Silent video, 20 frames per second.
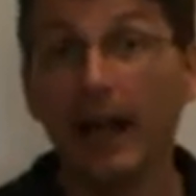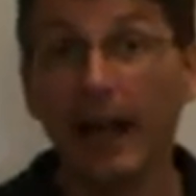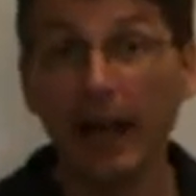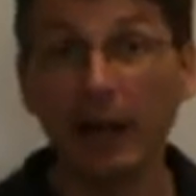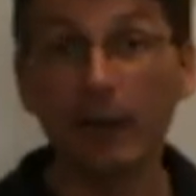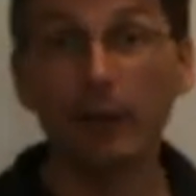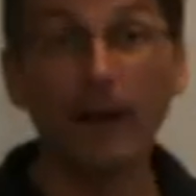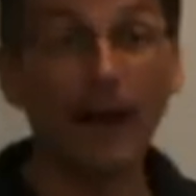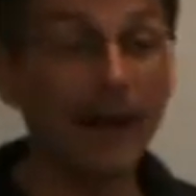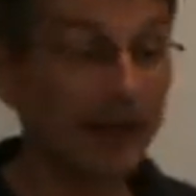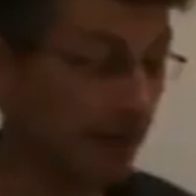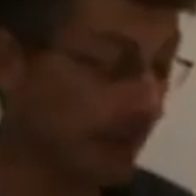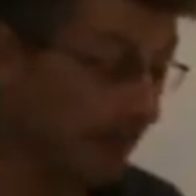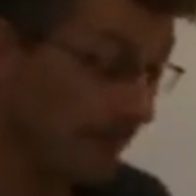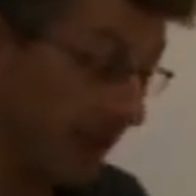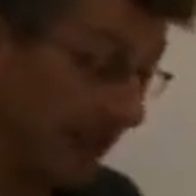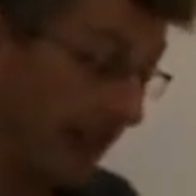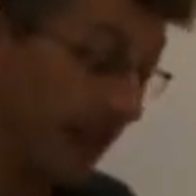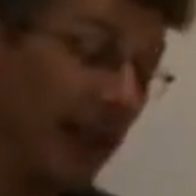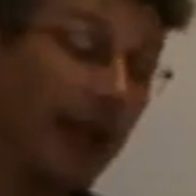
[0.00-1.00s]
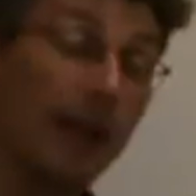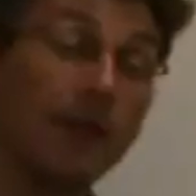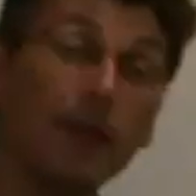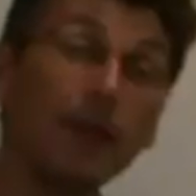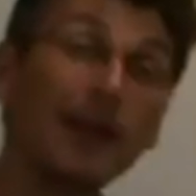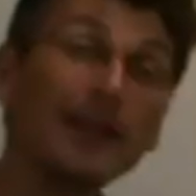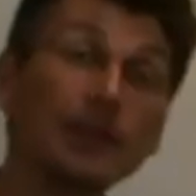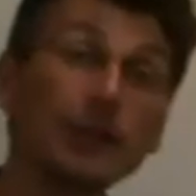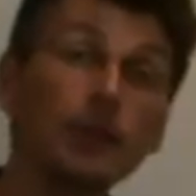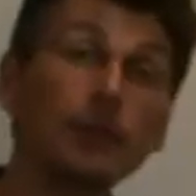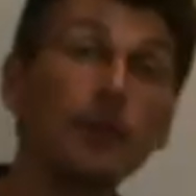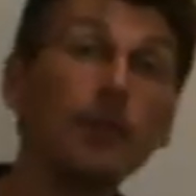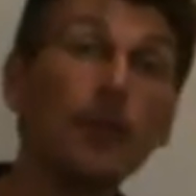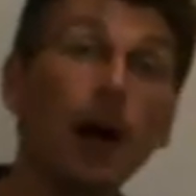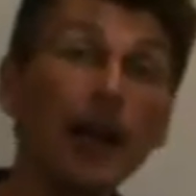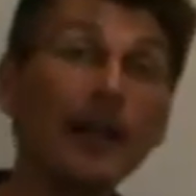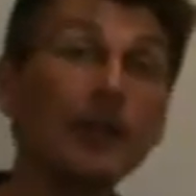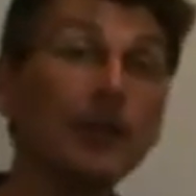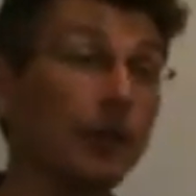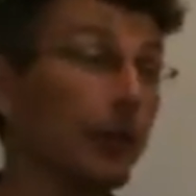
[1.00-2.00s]
In fact, if I might just
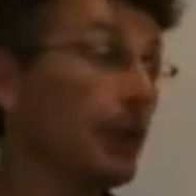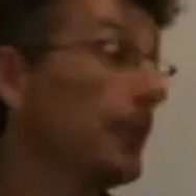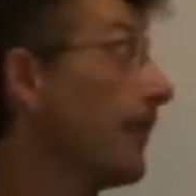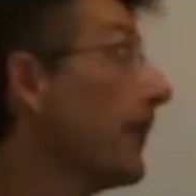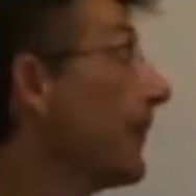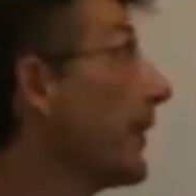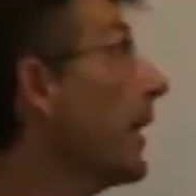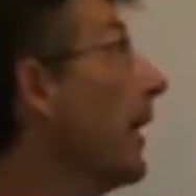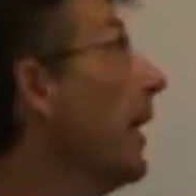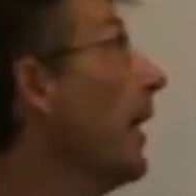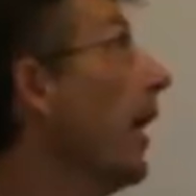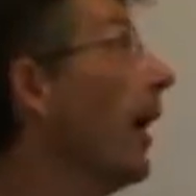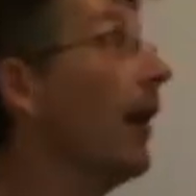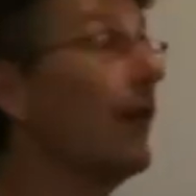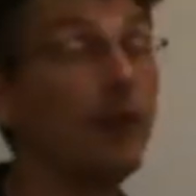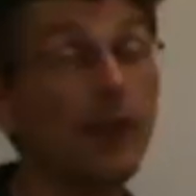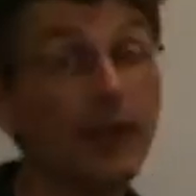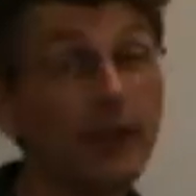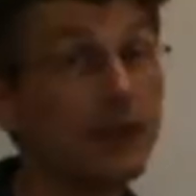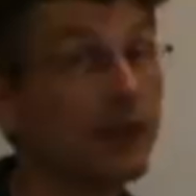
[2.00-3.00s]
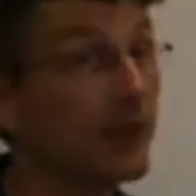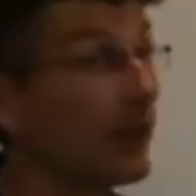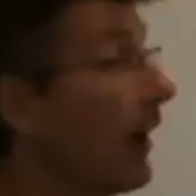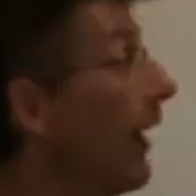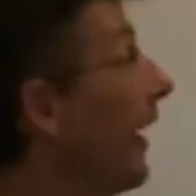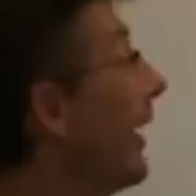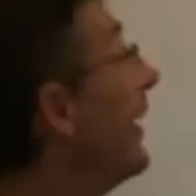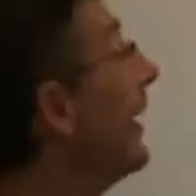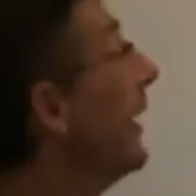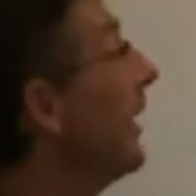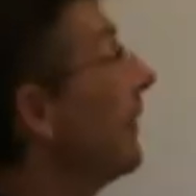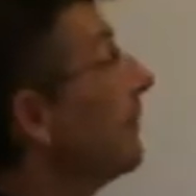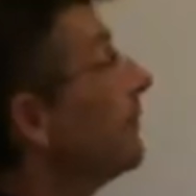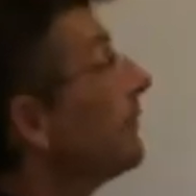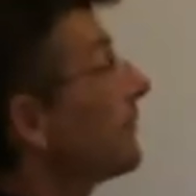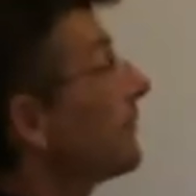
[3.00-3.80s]
remind you of this idea,